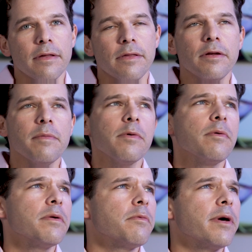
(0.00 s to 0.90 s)
The number
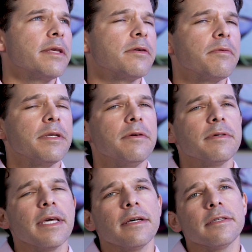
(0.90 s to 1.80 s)
one way to
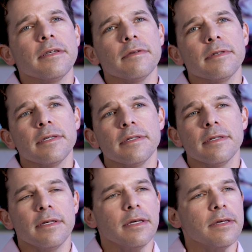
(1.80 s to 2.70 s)
reduce halitosis
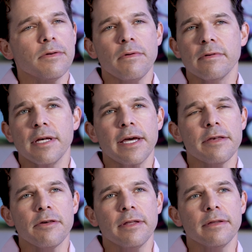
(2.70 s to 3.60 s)
is oral
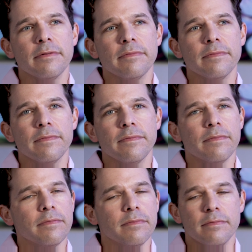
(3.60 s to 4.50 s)
hygiene,
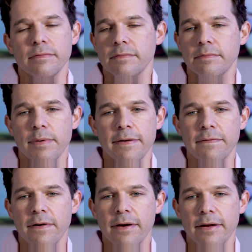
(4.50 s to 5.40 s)
by
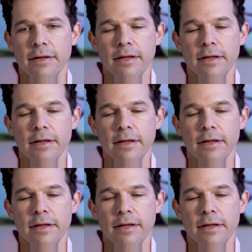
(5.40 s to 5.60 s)
far.